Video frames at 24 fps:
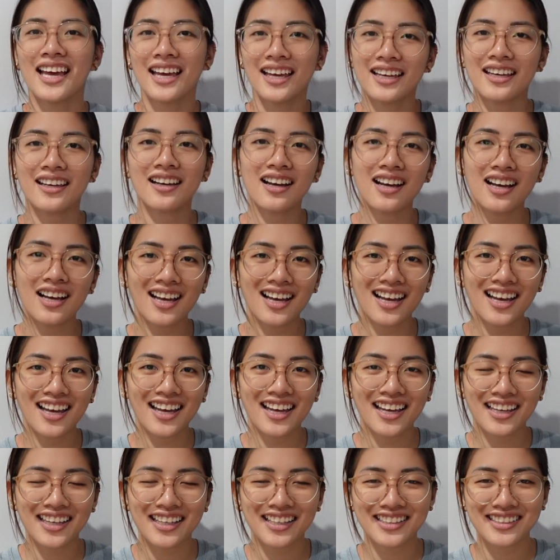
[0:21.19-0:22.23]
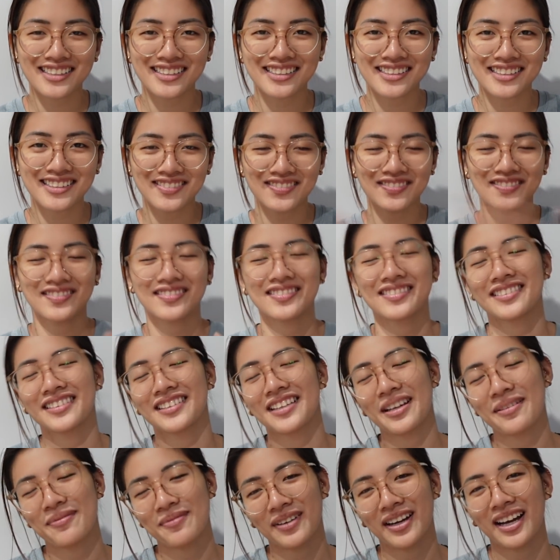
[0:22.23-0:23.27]
Hey guys!
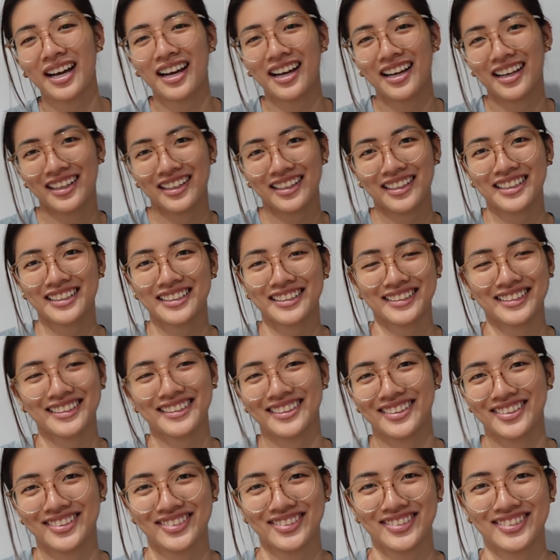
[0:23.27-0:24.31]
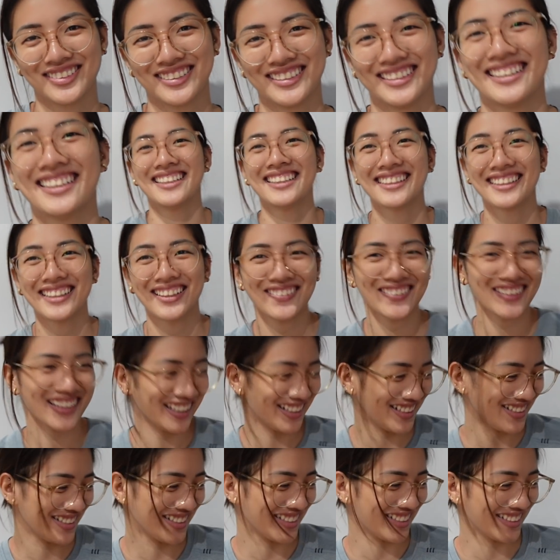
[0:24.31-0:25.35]
I'm back. So, daming
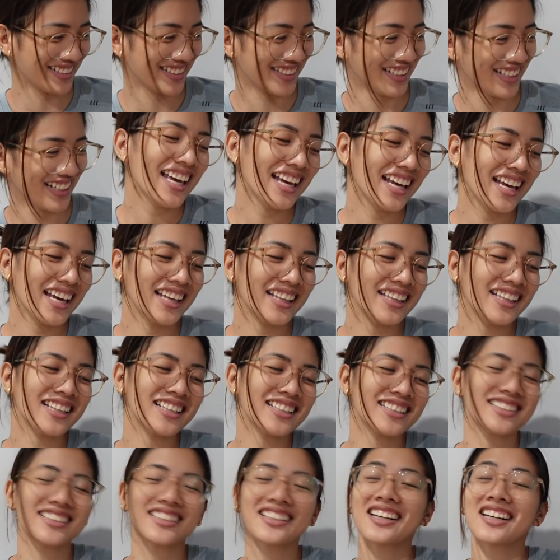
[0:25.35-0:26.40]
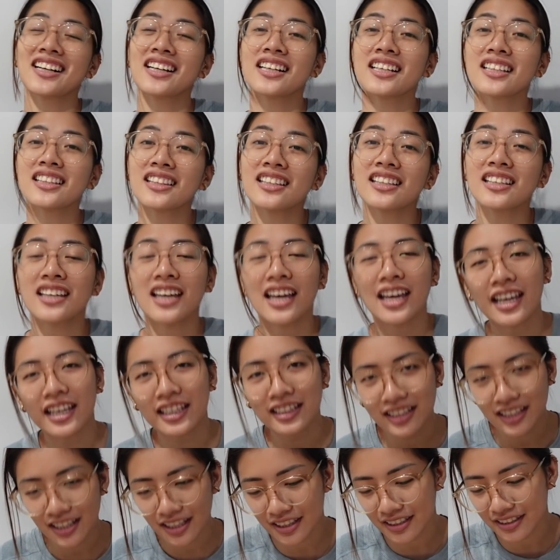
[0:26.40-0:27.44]
energy. It is currently
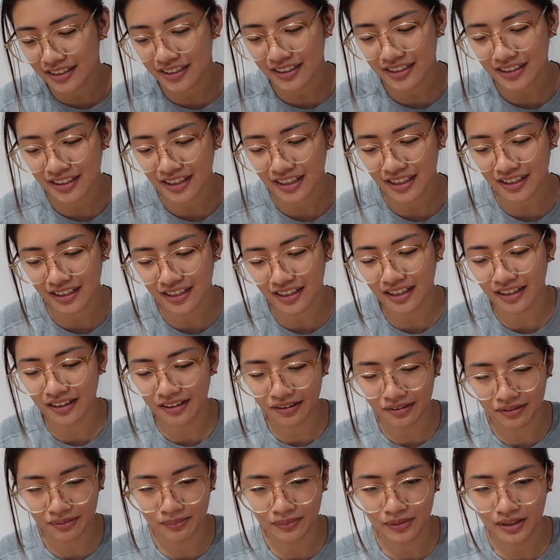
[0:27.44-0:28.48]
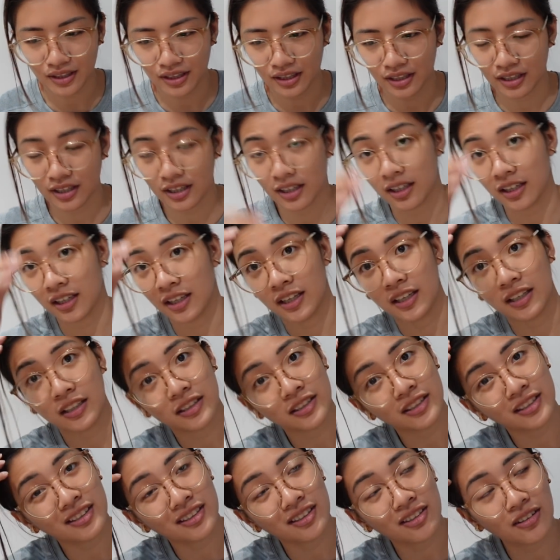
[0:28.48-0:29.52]
eight eighteen a m
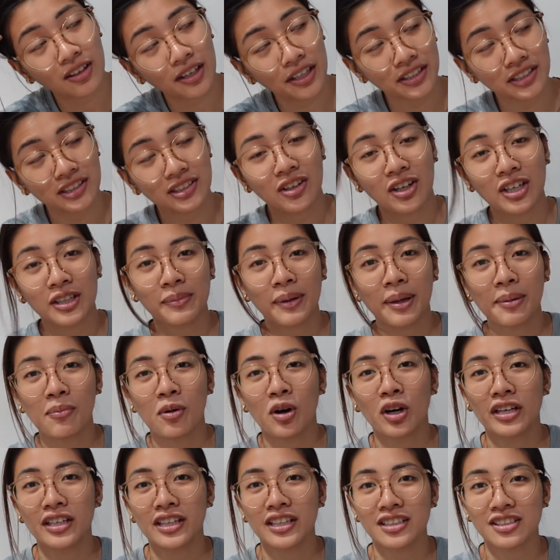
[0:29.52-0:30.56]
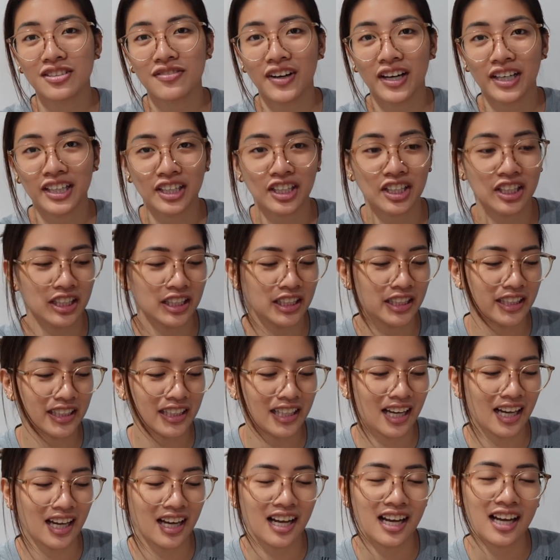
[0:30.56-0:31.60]
and you know, I start my mornings very early
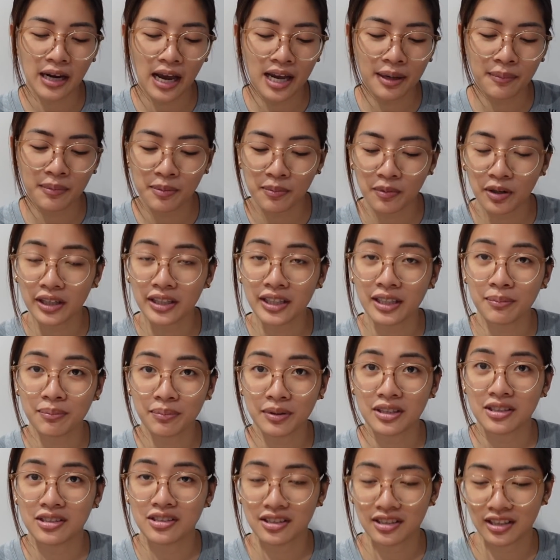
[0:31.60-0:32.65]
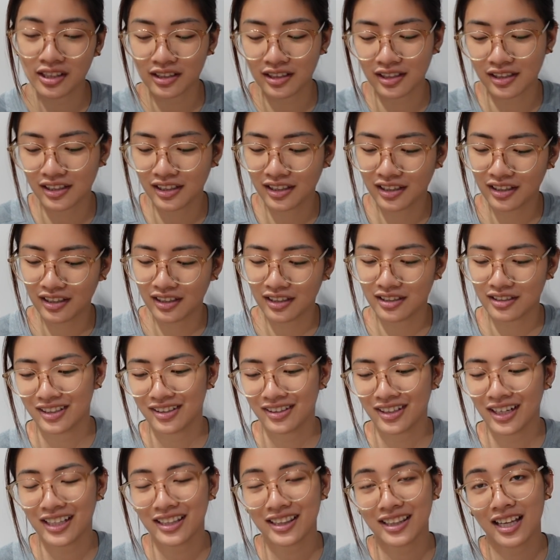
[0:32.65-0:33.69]
na. I'm a morning person na talaga.
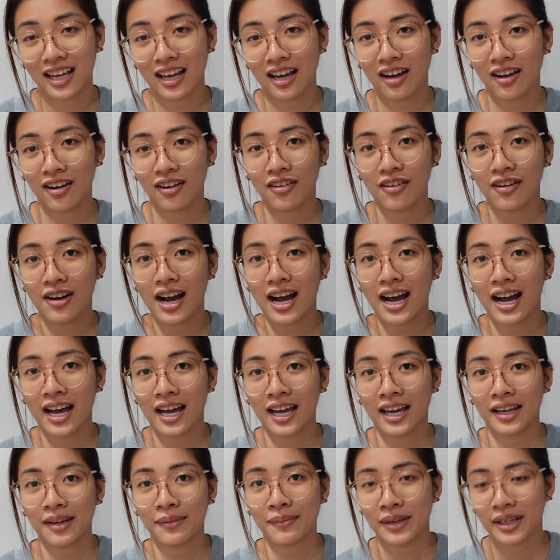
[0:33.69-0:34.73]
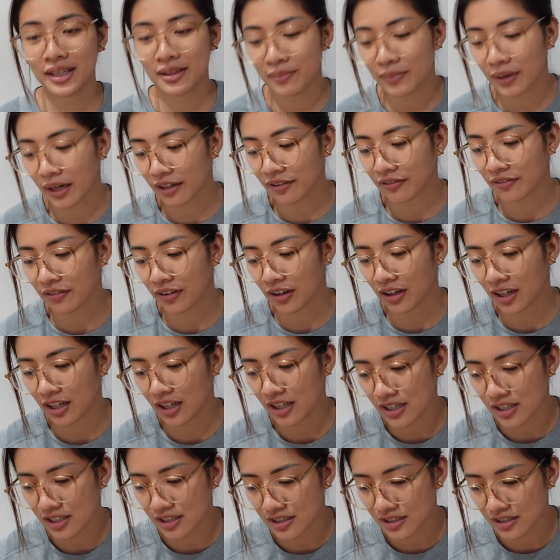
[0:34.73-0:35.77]
Right now, I made
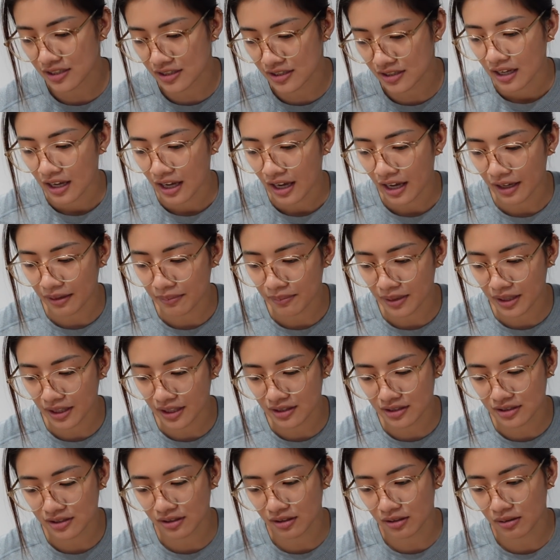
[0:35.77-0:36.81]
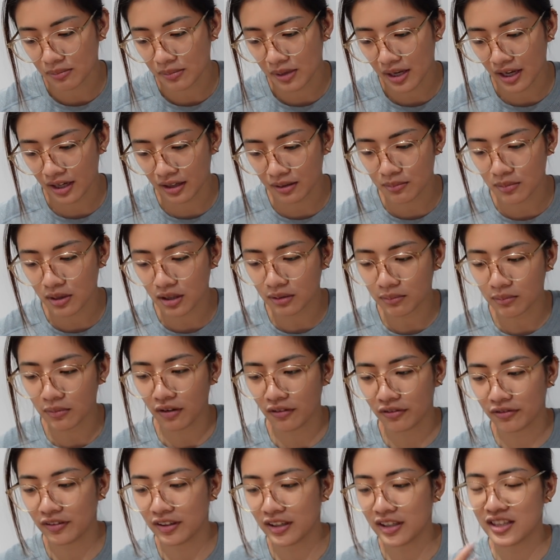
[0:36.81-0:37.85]
breakfast. I made some egg
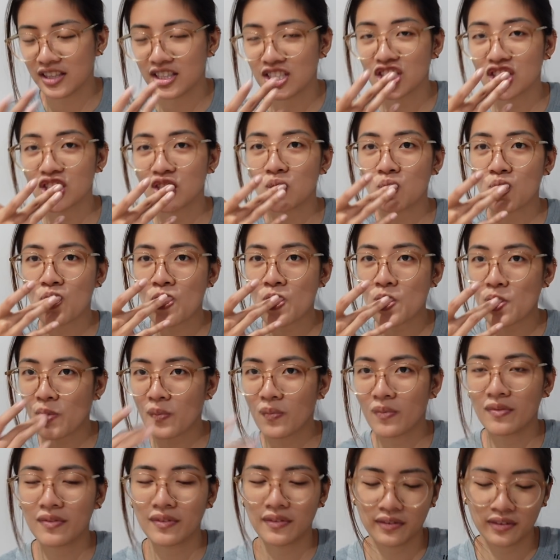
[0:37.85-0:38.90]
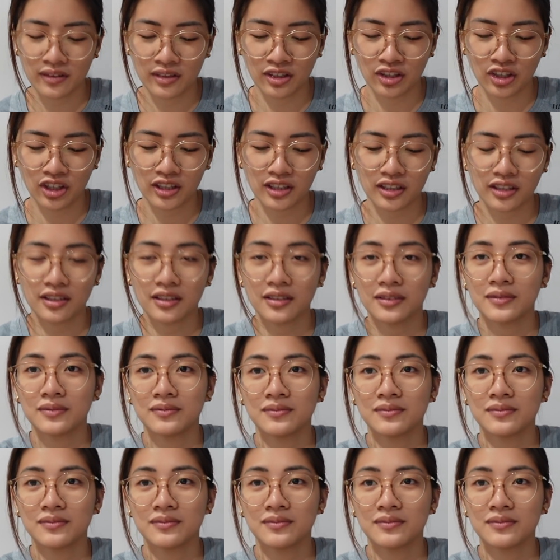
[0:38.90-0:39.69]
McMuffins. Look.